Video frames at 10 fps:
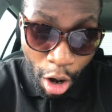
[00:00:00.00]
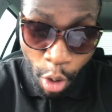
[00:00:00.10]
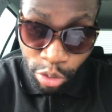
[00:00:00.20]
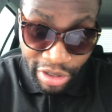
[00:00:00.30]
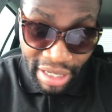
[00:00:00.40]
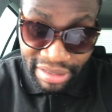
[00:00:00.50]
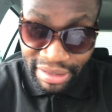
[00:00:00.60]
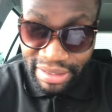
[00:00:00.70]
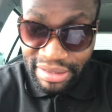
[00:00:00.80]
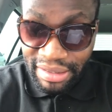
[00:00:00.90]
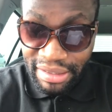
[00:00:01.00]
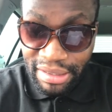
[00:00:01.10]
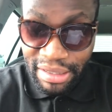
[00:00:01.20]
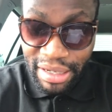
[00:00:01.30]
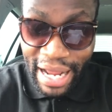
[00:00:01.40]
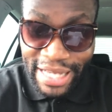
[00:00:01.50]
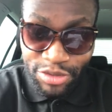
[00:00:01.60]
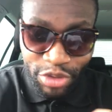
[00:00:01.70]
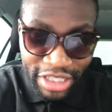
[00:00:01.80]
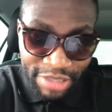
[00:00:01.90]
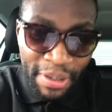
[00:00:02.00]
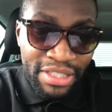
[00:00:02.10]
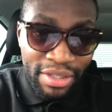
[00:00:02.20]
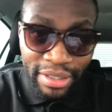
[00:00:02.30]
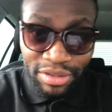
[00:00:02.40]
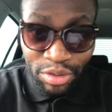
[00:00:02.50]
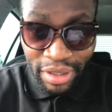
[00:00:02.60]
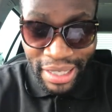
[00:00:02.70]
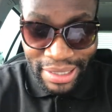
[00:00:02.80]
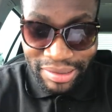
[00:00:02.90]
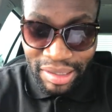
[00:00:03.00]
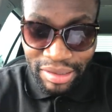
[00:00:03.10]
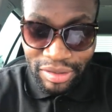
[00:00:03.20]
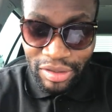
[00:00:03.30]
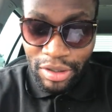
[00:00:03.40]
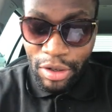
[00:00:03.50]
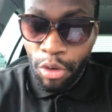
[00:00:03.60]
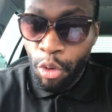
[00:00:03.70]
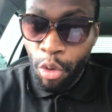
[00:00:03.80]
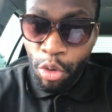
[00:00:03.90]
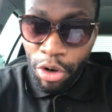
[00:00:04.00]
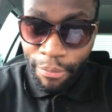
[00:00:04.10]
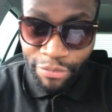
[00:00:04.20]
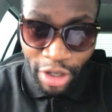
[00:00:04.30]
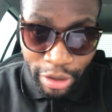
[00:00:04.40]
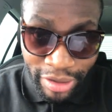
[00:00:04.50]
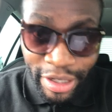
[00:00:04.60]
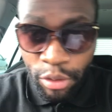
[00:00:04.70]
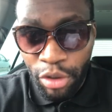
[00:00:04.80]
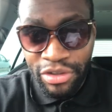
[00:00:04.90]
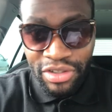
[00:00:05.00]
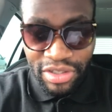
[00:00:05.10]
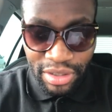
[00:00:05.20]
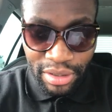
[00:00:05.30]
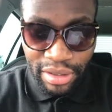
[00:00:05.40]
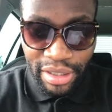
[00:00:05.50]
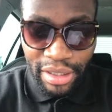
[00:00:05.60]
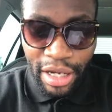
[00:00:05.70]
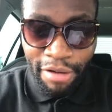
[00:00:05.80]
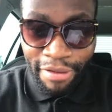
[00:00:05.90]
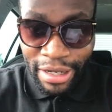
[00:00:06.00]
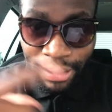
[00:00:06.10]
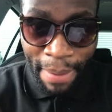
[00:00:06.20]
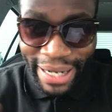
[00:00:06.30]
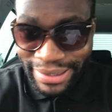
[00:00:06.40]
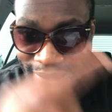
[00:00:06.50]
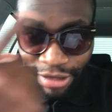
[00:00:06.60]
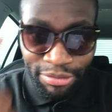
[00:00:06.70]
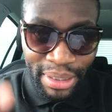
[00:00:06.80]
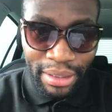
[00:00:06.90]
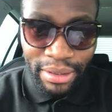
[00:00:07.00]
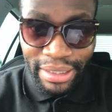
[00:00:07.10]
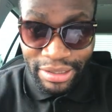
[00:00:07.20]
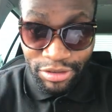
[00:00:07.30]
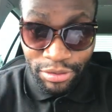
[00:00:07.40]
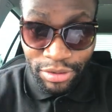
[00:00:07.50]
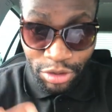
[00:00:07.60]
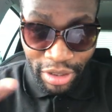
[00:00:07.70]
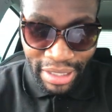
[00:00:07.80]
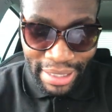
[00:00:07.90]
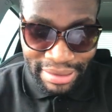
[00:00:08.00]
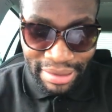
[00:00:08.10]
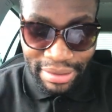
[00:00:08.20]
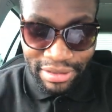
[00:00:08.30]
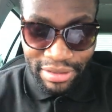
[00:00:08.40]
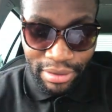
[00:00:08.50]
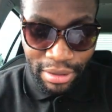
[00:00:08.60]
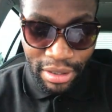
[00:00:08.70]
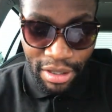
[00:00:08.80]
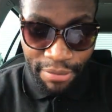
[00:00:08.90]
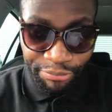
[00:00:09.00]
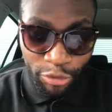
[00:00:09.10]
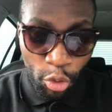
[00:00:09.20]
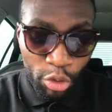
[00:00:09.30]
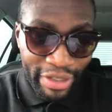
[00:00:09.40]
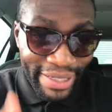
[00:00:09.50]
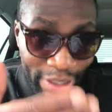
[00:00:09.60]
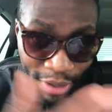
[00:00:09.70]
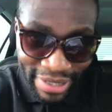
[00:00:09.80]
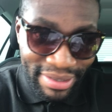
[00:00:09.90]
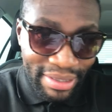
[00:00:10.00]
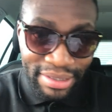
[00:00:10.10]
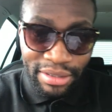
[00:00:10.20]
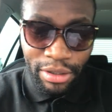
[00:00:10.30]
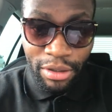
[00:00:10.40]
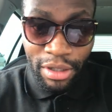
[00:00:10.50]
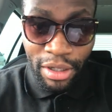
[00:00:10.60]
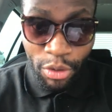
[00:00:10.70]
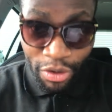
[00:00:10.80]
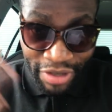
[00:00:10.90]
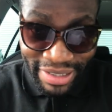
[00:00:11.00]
ultra-nationalist as Richard Spencer is to the United States, or the neocons around the Biden government is to the United States, or the neo-Nazis who have their